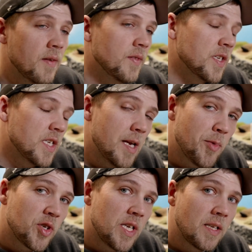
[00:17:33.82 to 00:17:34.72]
The
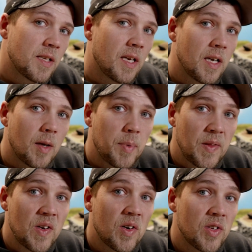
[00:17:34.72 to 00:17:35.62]
steamer sets can get up in
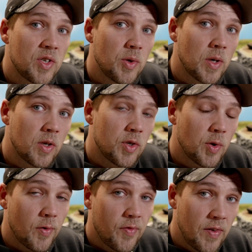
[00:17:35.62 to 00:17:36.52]
there to the $200,
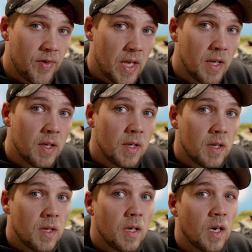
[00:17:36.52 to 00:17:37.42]
$250,
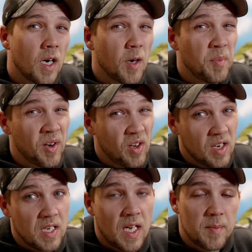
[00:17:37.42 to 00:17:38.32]
but a lot
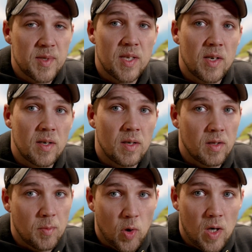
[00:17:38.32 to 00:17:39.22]
of times they're a
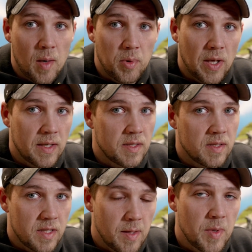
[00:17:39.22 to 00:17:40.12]
little more complex and
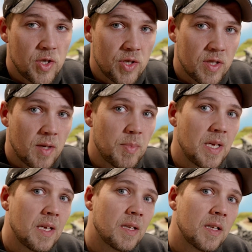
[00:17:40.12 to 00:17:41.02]
steam engines can
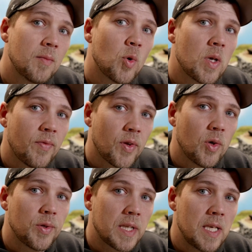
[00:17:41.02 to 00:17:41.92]
be a little more
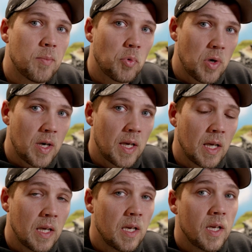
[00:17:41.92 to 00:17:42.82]
difficult to keep
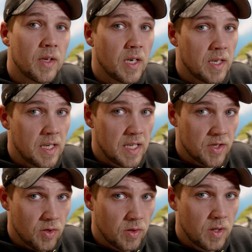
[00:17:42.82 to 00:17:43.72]
running than a
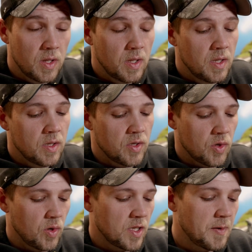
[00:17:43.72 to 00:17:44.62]
diesel.
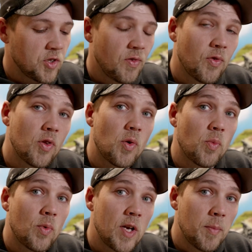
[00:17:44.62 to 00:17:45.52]
So especially for the
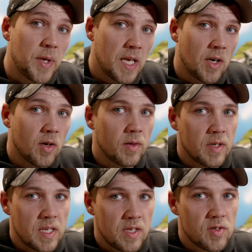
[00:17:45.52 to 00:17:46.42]
real beginner, the
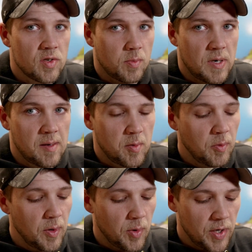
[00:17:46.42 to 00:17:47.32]
diesels are
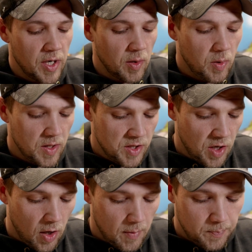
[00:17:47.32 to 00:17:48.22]
probably where you're going to want to
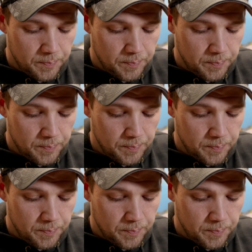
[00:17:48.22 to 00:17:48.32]
start.